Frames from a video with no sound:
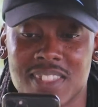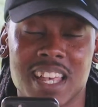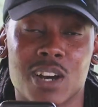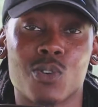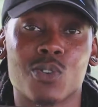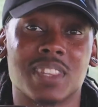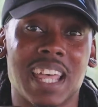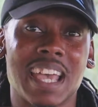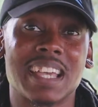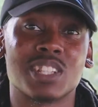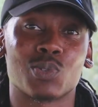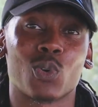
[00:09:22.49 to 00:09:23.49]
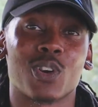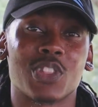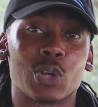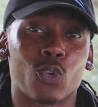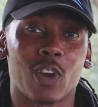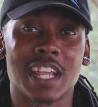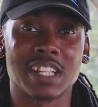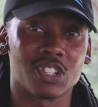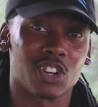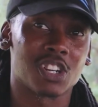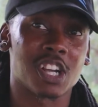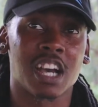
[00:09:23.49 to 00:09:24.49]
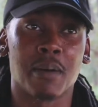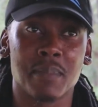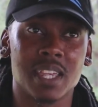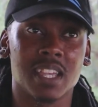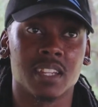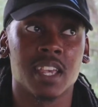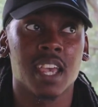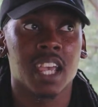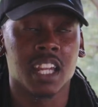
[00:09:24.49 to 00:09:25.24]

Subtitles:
That is where the grains are going to come in.